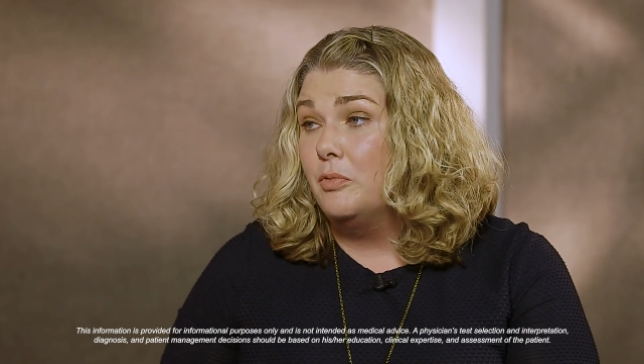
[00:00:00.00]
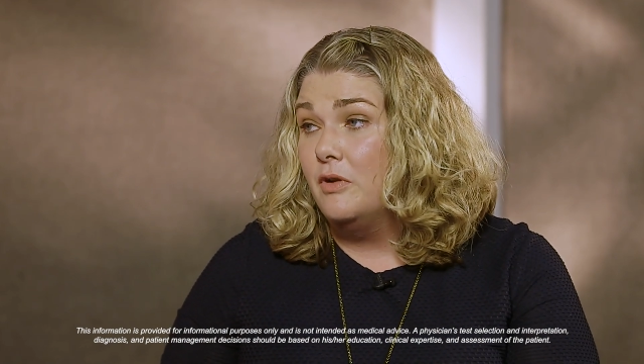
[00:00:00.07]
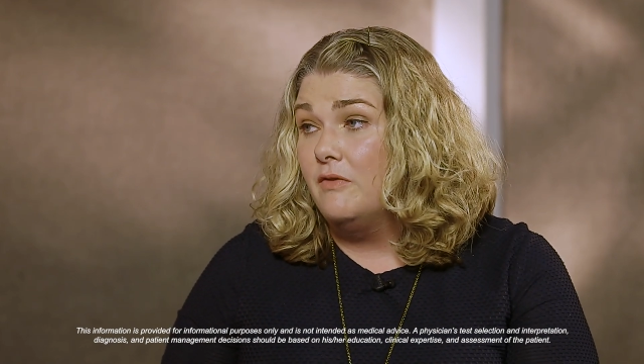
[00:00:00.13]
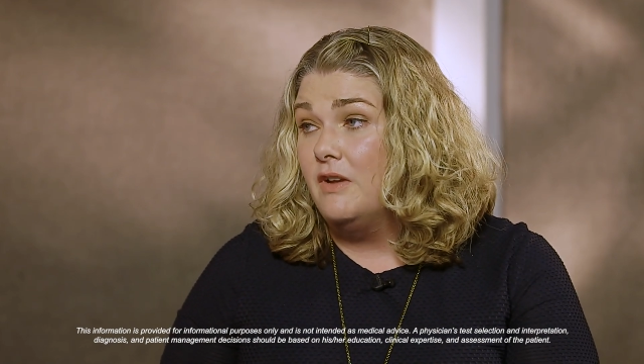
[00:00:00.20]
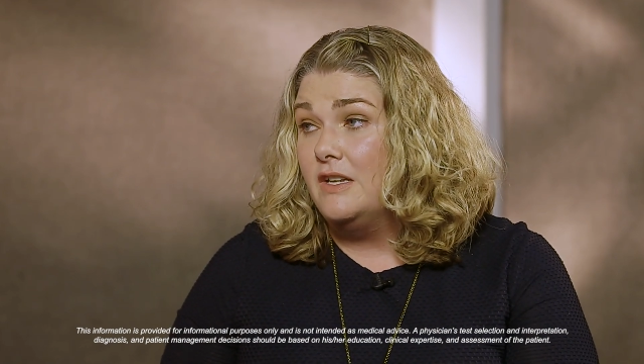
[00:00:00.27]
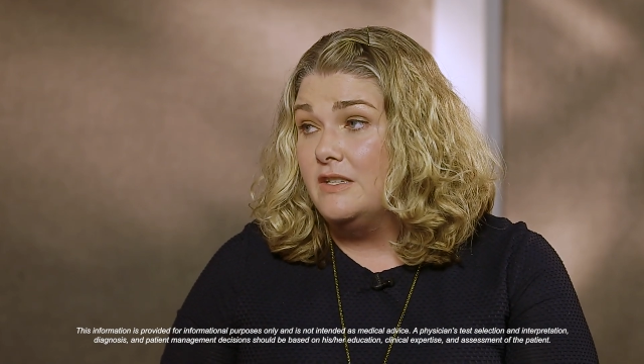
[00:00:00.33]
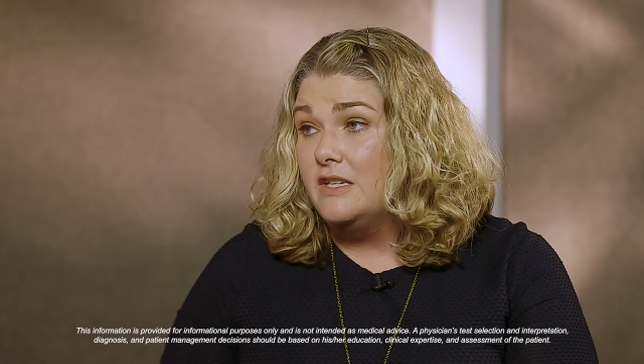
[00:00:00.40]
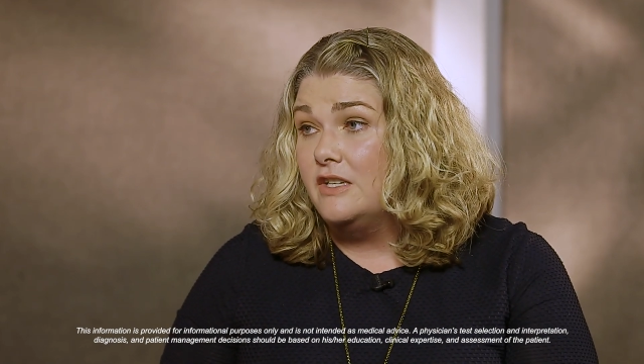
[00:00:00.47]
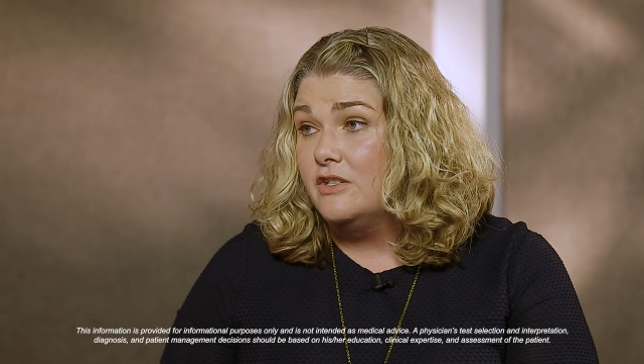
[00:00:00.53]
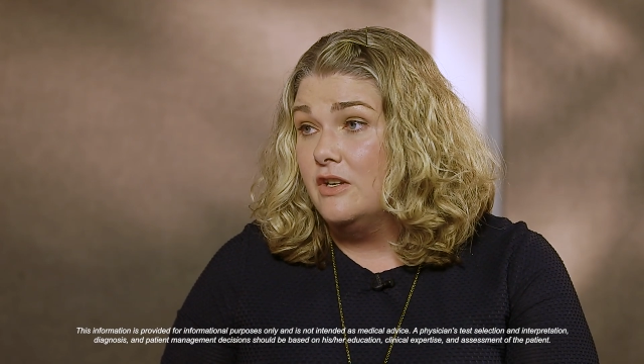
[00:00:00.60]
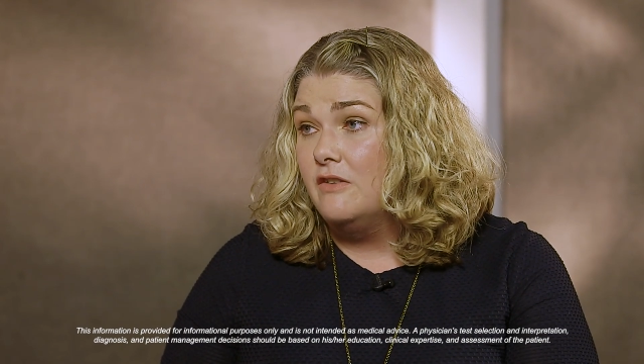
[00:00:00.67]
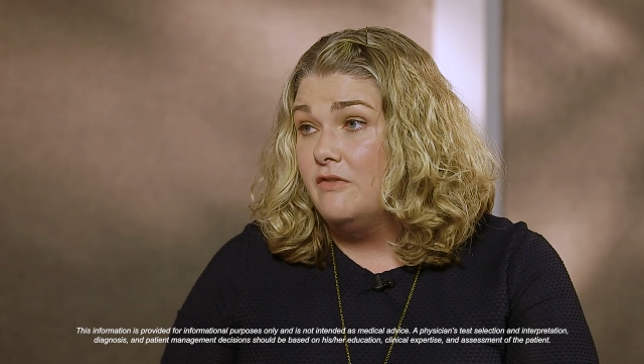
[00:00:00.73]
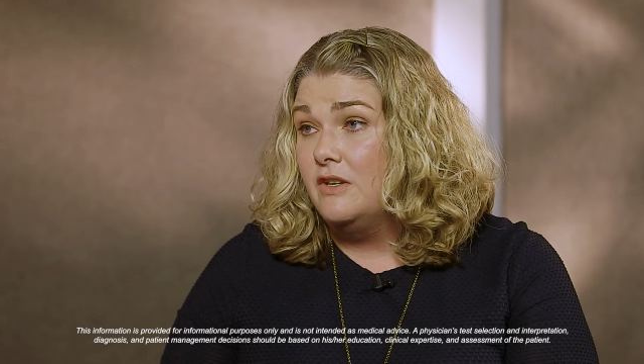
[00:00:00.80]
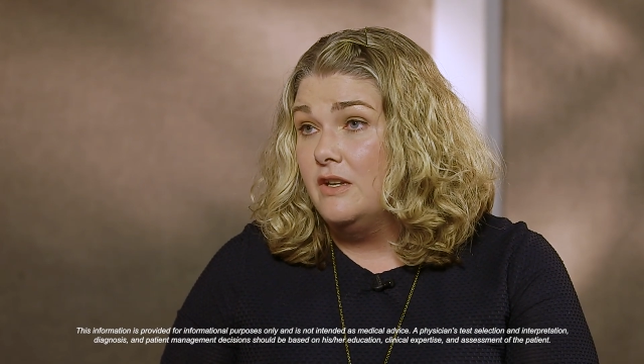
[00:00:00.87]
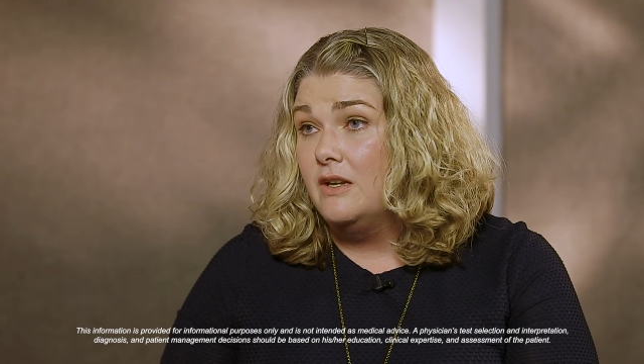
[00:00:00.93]
prevent H I
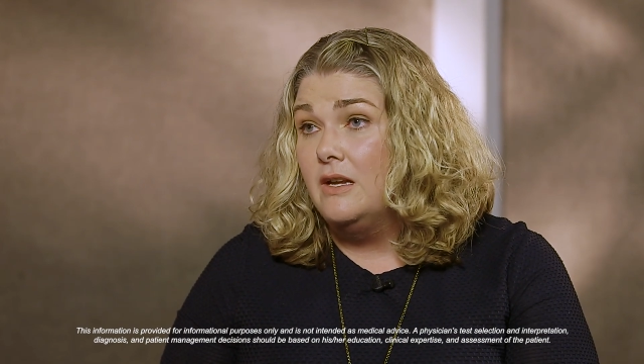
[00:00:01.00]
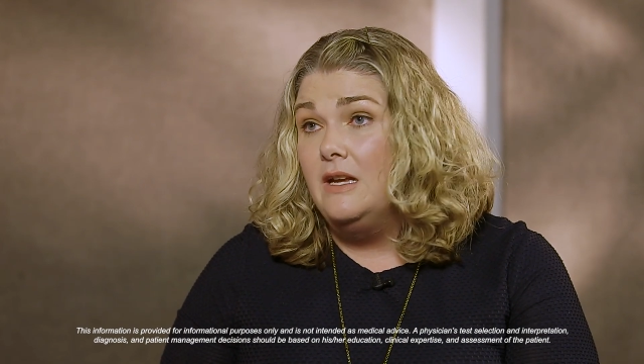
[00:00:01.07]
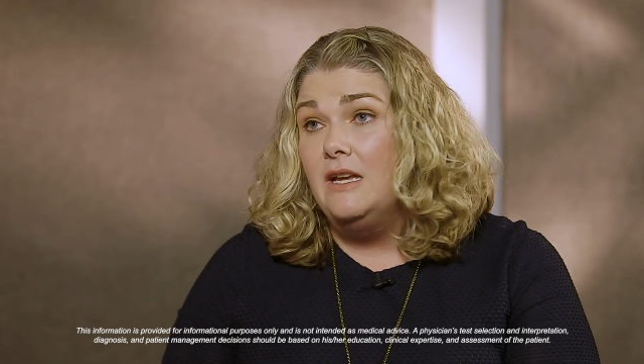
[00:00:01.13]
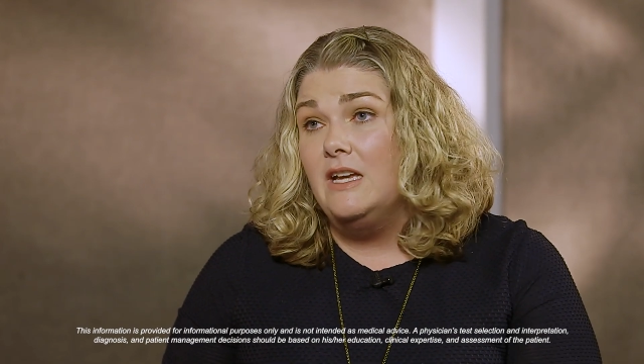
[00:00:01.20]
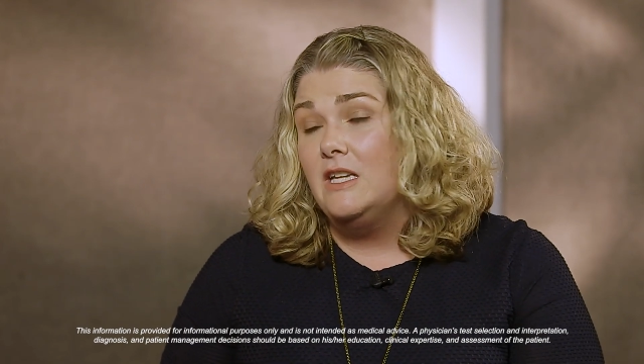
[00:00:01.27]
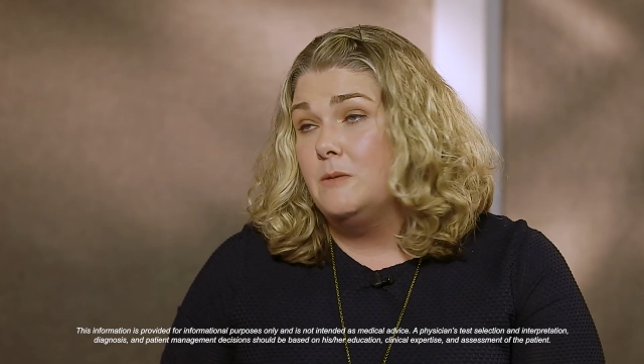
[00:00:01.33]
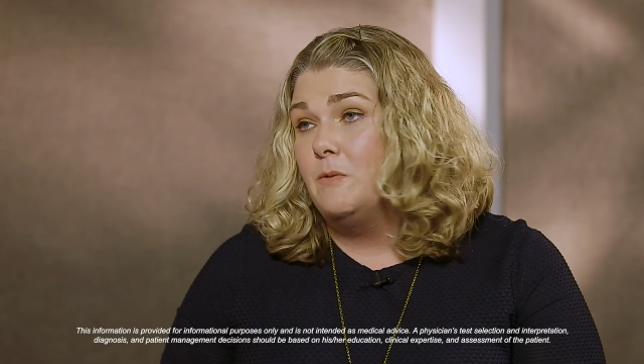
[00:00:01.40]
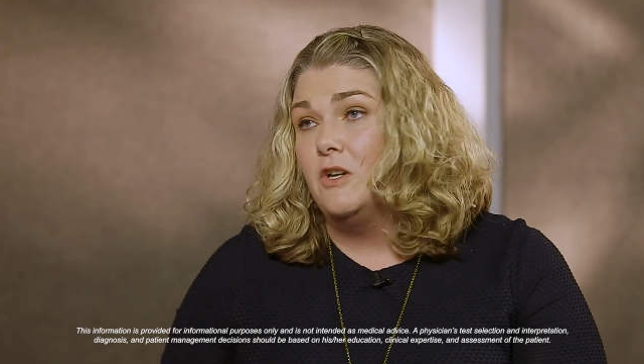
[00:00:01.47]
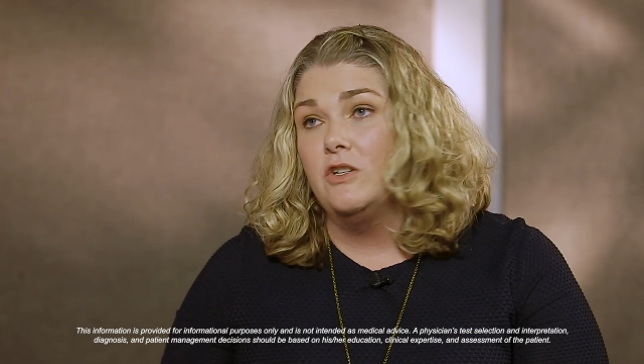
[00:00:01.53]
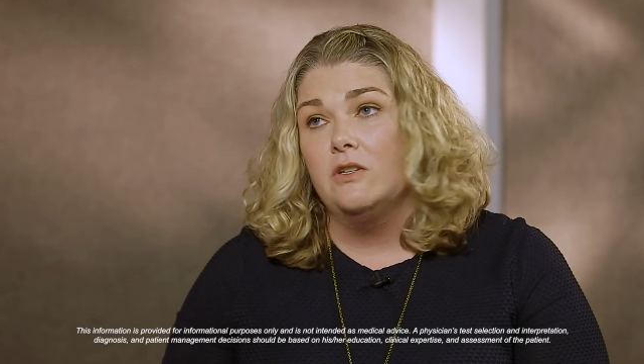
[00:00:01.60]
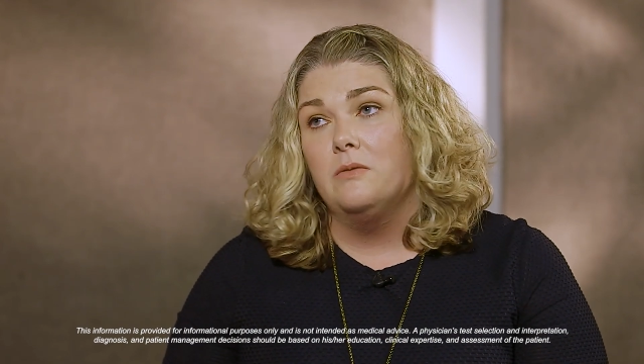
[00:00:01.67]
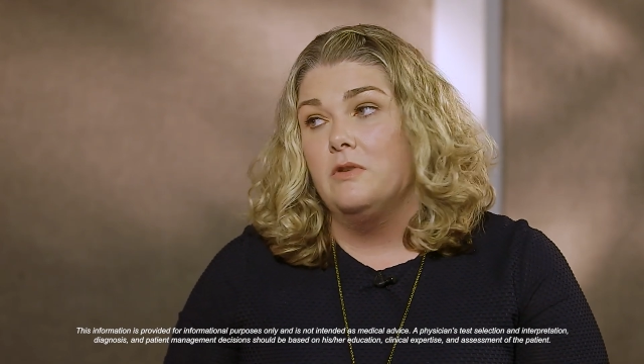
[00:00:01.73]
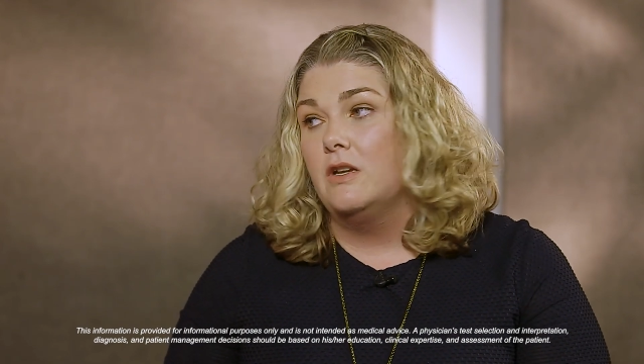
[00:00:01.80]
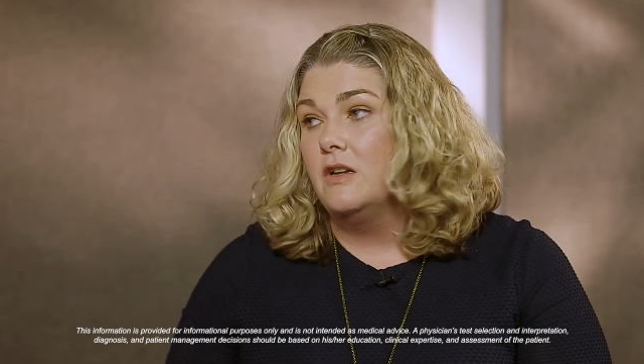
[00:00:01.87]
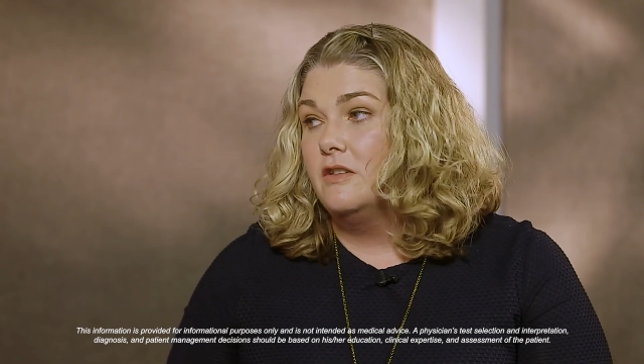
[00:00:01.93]
V, especially
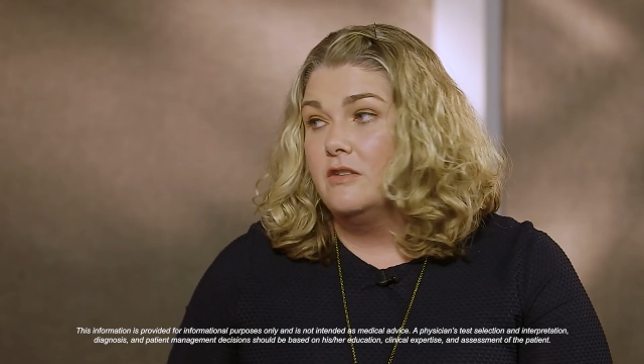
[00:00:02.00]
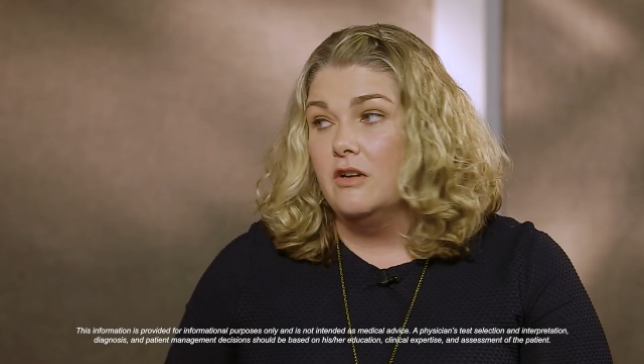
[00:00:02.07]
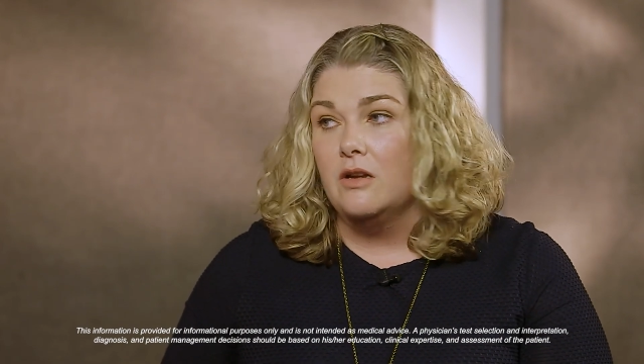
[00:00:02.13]
because there